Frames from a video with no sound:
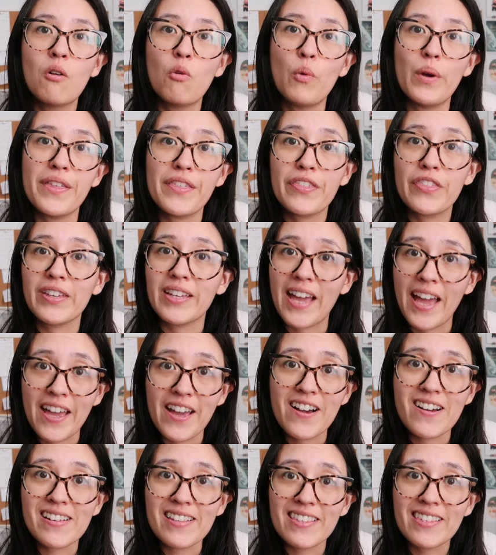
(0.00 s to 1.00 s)
with the
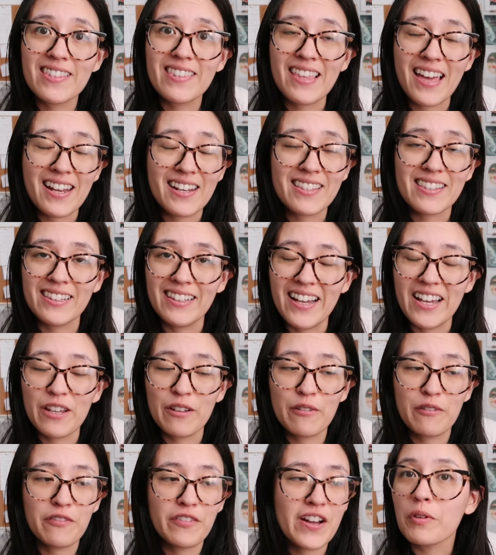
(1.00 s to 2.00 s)
chaos that is life.